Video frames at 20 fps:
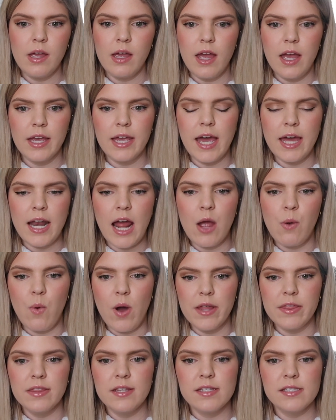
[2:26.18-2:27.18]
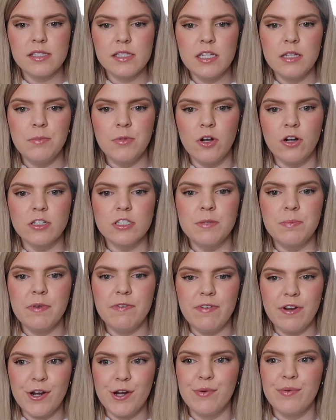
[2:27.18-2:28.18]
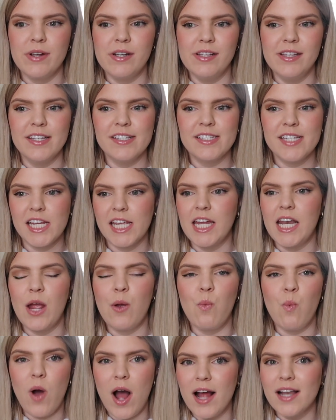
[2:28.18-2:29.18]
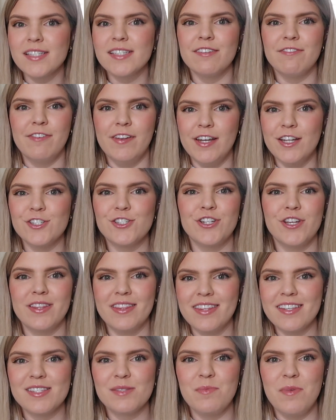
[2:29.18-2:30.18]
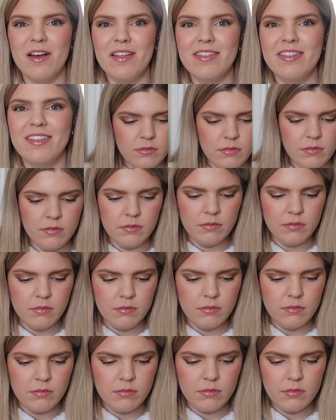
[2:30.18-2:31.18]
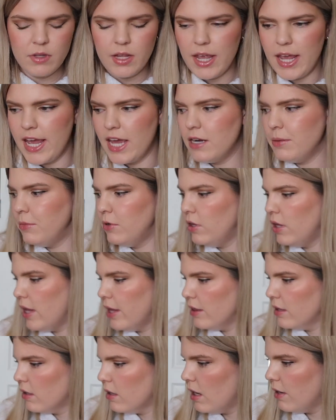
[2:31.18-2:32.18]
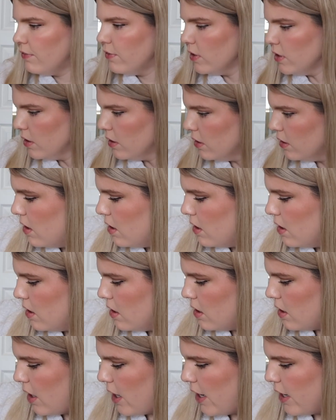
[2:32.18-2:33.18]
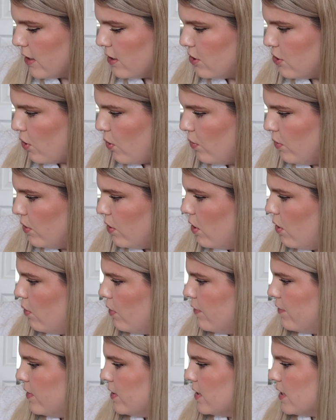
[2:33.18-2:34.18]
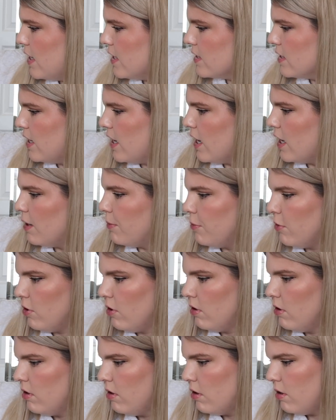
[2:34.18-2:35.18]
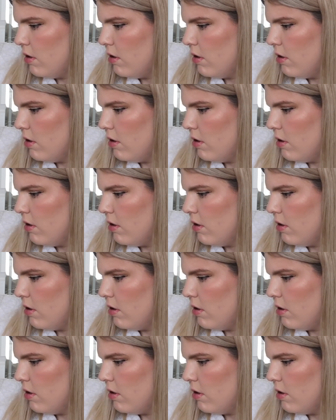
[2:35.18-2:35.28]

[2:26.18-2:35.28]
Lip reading: again, I want this TBR to be very realistic and I want to finish it this month. Animal on the cover. I don't know if this has an animal.